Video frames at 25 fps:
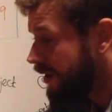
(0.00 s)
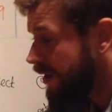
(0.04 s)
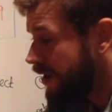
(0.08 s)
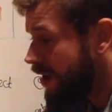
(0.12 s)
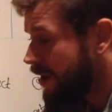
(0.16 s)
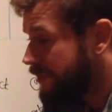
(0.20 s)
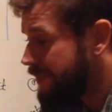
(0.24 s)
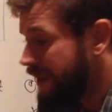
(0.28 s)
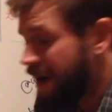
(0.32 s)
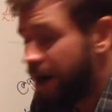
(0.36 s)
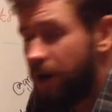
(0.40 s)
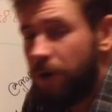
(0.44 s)

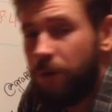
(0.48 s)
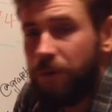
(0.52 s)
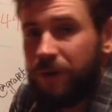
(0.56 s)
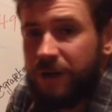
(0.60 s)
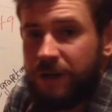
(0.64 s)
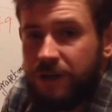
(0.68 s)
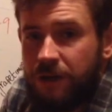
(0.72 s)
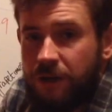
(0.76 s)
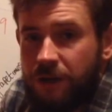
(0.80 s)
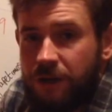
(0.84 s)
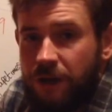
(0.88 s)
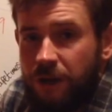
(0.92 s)
about a
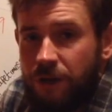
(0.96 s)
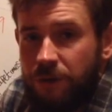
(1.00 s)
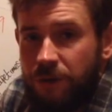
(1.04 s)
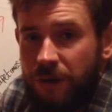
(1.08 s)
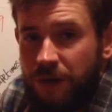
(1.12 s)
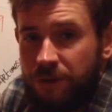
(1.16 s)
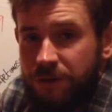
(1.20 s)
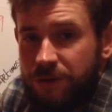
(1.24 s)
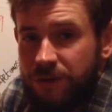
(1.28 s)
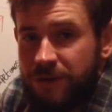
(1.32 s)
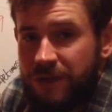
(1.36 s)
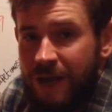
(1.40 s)
week ago
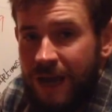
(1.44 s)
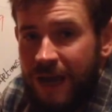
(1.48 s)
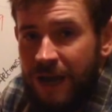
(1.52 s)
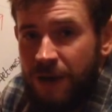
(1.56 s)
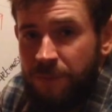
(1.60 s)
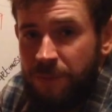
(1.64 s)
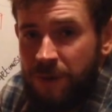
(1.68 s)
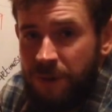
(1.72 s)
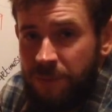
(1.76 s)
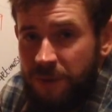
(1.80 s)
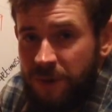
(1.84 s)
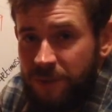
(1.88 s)
I was sat
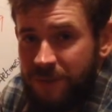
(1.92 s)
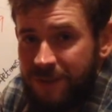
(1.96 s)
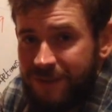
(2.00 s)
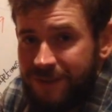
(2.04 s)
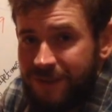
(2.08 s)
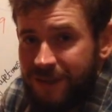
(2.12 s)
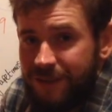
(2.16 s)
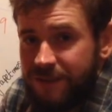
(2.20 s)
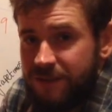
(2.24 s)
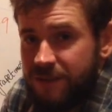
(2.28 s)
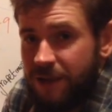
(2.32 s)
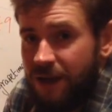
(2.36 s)
at my mum and
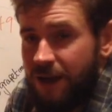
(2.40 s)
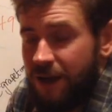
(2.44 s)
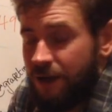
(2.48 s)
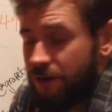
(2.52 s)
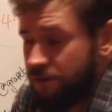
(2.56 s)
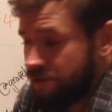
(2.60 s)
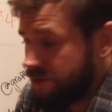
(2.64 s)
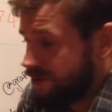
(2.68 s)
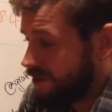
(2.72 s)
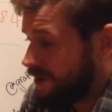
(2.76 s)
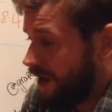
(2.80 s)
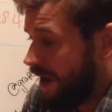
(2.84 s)
dad's
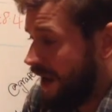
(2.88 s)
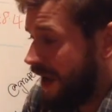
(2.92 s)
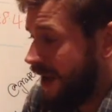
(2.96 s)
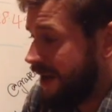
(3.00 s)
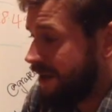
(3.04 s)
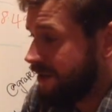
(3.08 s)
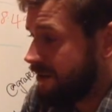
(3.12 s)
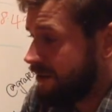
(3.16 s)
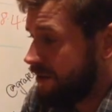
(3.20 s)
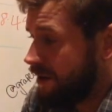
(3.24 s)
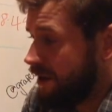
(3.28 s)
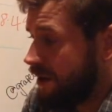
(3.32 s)
house
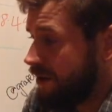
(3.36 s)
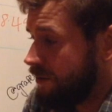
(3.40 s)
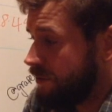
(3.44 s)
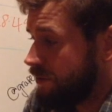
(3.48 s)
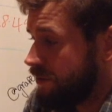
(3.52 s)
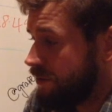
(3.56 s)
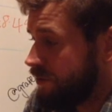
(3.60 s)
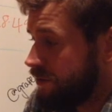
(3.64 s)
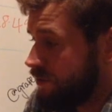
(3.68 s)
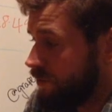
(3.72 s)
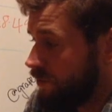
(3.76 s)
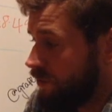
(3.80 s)
and I
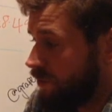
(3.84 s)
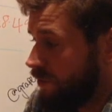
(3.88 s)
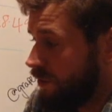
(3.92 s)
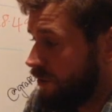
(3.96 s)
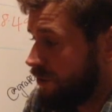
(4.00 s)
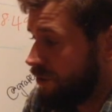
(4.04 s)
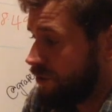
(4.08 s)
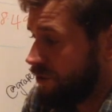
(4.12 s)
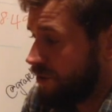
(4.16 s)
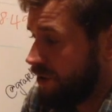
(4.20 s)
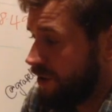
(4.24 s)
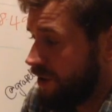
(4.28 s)
was
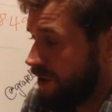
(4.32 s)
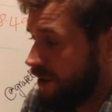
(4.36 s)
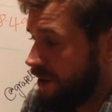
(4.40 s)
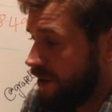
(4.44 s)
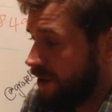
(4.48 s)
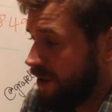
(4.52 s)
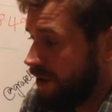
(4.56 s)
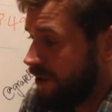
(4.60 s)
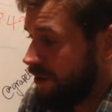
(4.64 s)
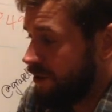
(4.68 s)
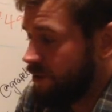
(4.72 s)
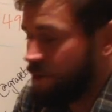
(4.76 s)

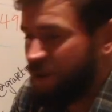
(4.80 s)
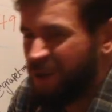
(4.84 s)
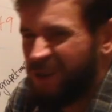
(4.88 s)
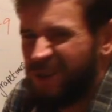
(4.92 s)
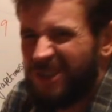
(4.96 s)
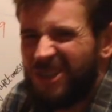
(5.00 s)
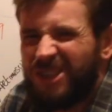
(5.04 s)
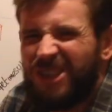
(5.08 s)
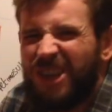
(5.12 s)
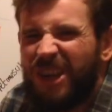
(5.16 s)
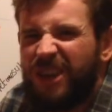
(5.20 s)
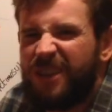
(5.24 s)
watching, or I got
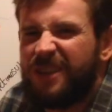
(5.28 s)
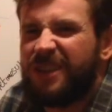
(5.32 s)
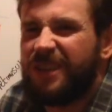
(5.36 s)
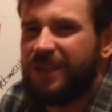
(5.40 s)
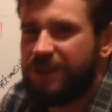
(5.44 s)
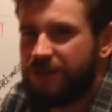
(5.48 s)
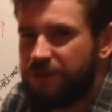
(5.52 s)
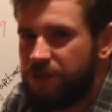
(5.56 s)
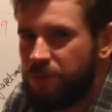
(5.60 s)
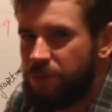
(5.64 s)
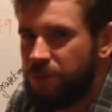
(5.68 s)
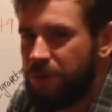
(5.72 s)
sucked
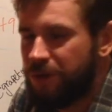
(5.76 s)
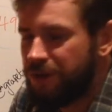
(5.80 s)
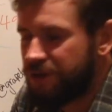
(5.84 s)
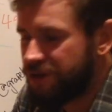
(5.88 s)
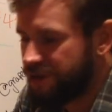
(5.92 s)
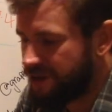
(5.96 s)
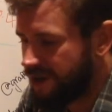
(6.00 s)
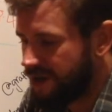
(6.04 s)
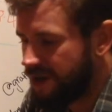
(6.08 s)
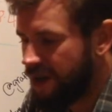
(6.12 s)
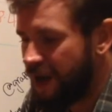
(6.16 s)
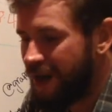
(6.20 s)
into
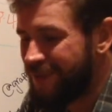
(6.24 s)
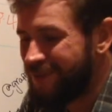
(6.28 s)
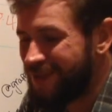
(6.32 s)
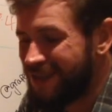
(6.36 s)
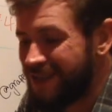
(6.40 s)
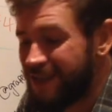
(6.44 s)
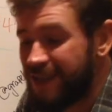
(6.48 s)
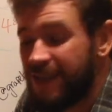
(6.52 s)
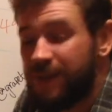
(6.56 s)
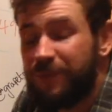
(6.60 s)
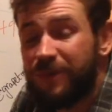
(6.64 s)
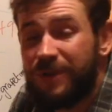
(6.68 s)
watching I'm a
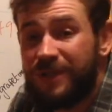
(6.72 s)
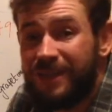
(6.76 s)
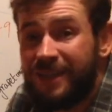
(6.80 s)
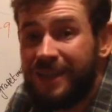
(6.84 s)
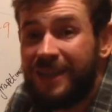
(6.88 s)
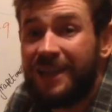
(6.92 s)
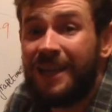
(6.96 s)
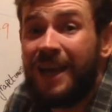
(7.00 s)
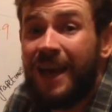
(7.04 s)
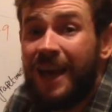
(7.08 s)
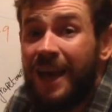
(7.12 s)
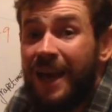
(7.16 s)

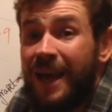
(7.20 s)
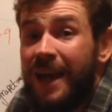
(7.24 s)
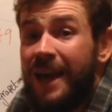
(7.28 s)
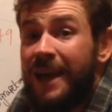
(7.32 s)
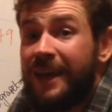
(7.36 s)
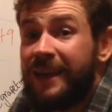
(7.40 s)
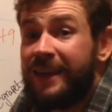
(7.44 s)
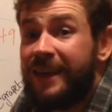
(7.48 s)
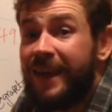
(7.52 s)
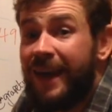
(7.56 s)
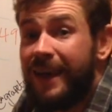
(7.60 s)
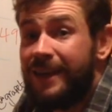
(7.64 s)
Celebrity,
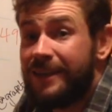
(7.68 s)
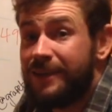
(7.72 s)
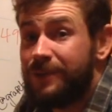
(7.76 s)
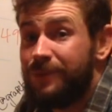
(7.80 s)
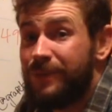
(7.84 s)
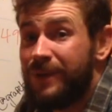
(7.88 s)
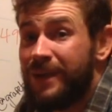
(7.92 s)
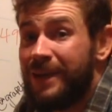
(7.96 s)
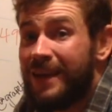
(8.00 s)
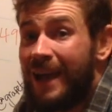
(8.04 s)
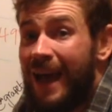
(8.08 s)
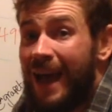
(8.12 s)
Get
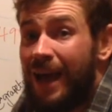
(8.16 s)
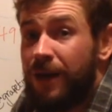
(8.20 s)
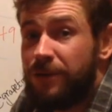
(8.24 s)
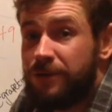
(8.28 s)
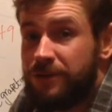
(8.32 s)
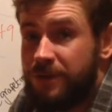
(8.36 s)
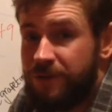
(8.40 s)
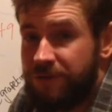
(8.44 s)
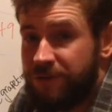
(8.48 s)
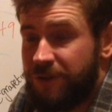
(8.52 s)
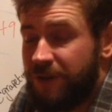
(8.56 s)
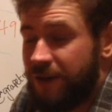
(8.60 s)
Me
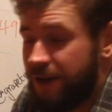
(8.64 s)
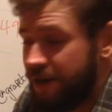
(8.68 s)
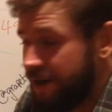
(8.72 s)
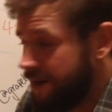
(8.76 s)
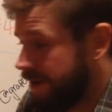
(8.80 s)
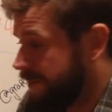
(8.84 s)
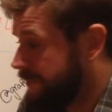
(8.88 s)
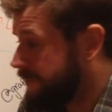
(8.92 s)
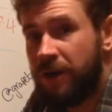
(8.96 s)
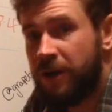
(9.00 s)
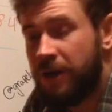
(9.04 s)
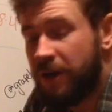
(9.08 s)
Out of Here.
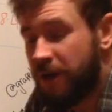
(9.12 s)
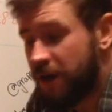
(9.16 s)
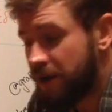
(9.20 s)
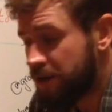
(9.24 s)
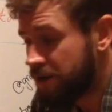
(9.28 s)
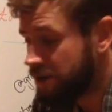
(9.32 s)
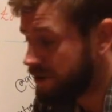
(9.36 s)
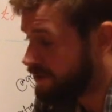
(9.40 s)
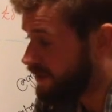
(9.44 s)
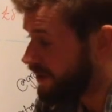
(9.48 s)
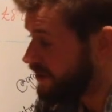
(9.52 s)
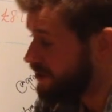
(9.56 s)

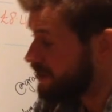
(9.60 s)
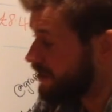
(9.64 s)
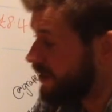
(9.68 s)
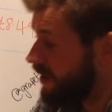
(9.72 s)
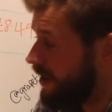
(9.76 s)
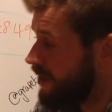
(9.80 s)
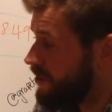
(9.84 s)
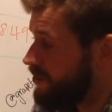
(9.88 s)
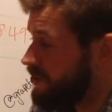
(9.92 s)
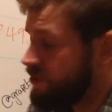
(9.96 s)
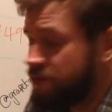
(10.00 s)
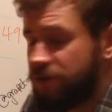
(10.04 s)

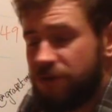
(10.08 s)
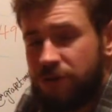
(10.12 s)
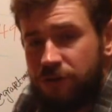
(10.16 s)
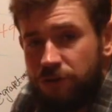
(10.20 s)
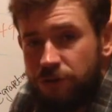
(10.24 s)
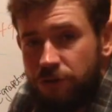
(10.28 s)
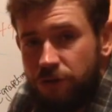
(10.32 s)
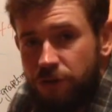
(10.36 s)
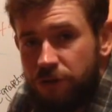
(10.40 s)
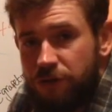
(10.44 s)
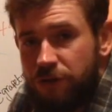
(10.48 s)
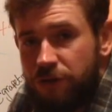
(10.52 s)
Congratulations to
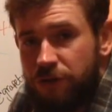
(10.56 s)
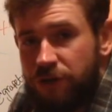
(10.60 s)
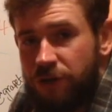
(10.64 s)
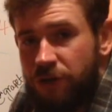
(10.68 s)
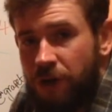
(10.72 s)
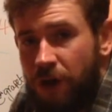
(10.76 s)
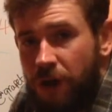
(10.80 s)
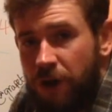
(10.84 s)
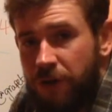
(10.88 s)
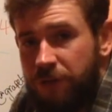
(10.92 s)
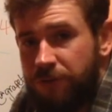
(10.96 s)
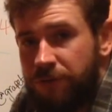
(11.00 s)
Georgia
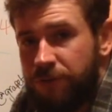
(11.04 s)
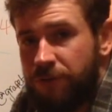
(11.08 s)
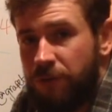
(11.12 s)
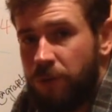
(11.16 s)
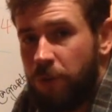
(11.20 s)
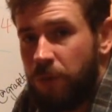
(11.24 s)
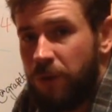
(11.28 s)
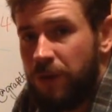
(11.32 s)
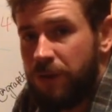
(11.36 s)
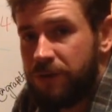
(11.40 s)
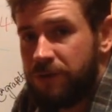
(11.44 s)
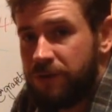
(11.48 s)
Toff,
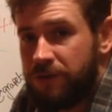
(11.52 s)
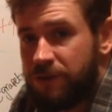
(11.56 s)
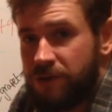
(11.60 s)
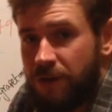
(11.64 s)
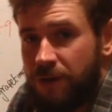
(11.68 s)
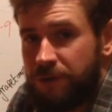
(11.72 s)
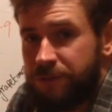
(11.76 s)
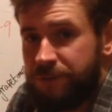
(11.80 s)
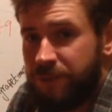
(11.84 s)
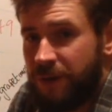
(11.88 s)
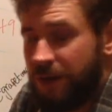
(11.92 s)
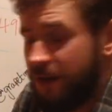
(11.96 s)
well
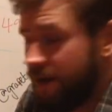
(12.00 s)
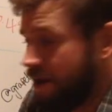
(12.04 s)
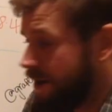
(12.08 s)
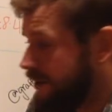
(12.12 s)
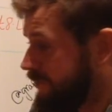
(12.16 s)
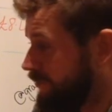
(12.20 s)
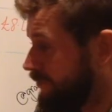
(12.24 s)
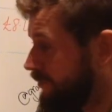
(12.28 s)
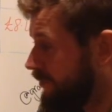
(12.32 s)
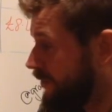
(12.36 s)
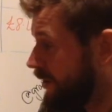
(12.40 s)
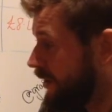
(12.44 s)
deserved my
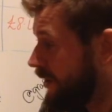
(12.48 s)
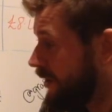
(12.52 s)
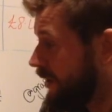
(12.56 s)
love.